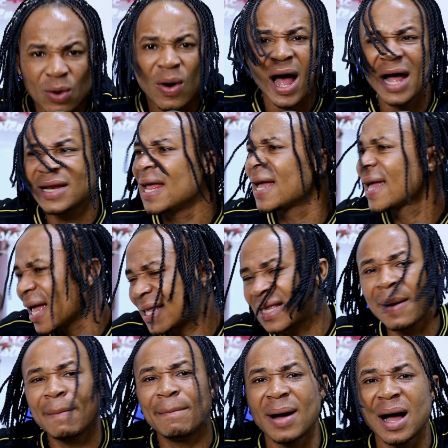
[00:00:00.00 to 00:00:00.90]
hard and
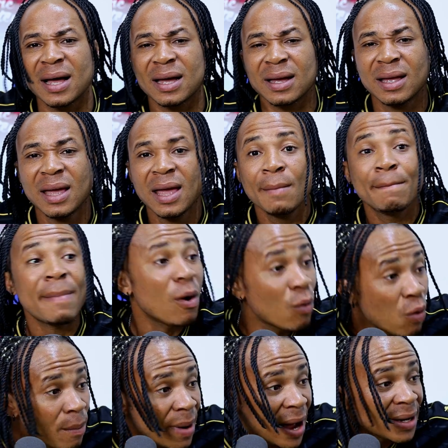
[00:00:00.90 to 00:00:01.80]
get them back.
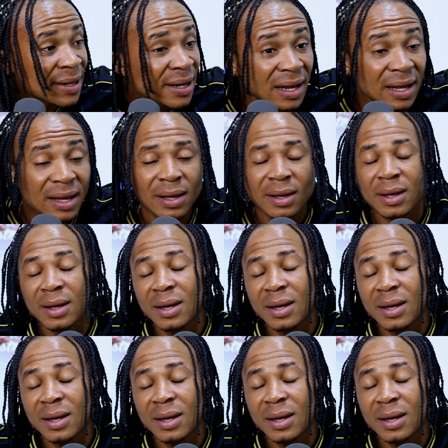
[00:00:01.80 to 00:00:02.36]
But woman,